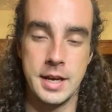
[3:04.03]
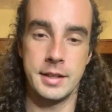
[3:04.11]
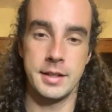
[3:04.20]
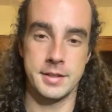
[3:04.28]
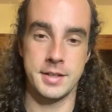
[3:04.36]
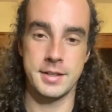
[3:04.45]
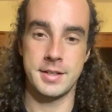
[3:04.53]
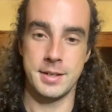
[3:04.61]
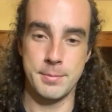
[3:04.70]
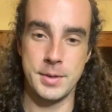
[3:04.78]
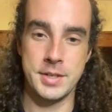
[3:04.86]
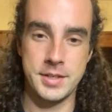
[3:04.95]
This is the
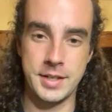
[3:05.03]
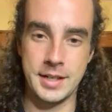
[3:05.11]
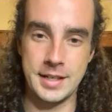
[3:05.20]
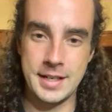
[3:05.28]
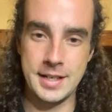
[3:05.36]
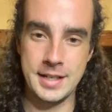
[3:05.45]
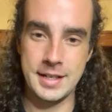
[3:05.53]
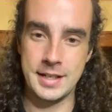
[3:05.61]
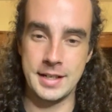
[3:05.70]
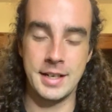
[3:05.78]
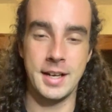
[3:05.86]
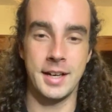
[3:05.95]
missing
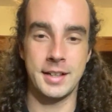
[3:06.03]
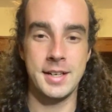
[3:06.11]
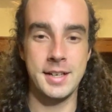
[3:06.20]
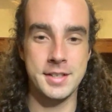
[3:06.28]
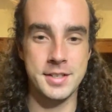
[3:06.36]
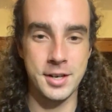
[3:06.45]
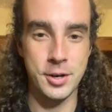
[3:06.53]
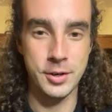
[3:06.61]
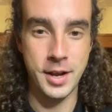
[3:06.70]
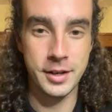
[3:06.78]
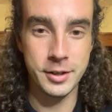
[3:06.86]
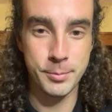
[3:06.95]
key, a keystone
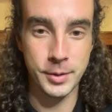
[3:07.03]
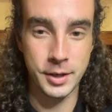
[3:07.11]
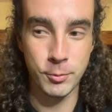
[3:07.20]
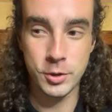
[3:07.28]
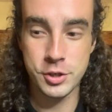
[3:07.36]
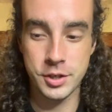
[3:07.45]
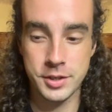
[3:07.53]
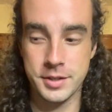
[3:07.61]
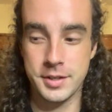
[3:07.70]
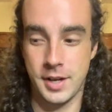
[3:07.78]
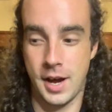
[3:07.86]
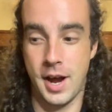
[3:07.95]
element, which
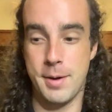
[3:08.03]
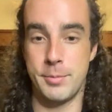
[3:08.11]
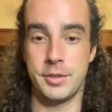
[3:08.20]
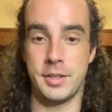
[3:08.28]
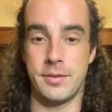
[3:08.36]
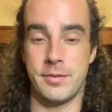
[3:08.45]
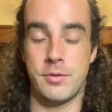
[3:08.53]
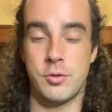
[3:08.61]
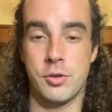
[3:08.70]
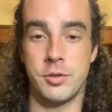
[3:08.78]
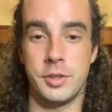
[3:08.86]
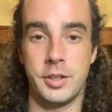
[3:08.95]
is, I believe,
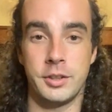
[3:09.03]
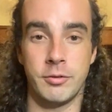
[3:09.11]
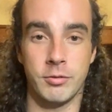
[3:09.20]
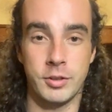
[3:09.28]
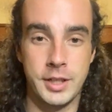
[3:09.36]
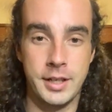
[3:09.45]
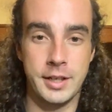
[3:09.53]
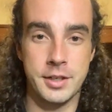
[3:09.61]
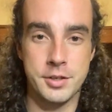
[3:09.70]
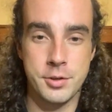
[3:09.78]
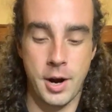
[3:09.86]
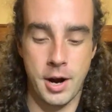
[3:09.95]
truly leading
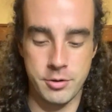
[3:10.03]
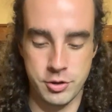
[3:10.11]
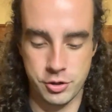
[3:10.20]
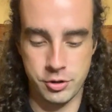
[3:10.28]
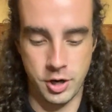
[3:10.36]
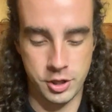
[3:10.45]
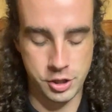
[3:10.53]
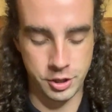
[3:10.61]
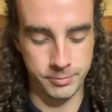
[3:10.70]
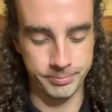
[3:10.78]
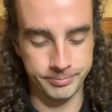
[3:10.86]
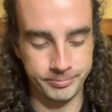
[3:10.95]
to our destruction.